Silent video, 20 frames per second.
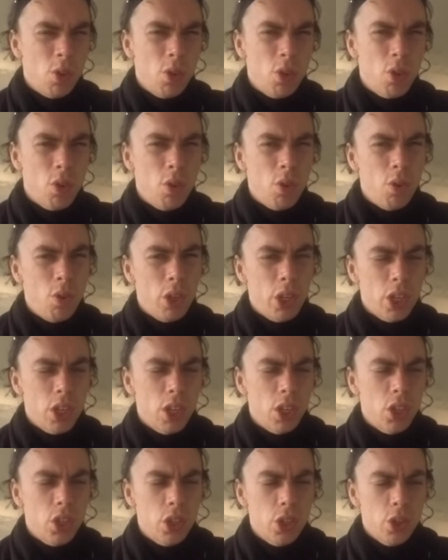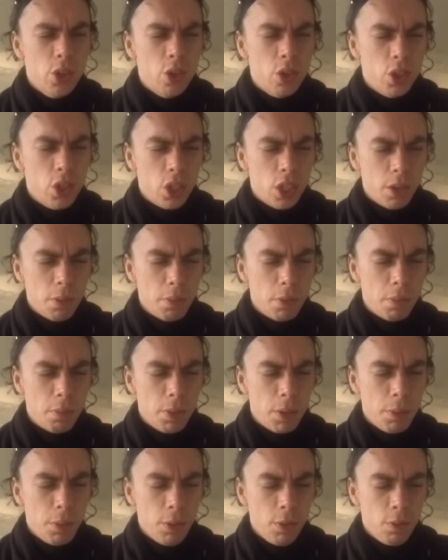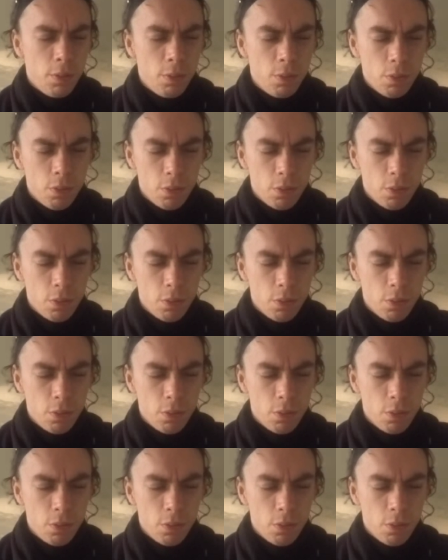control is not stewardship, people.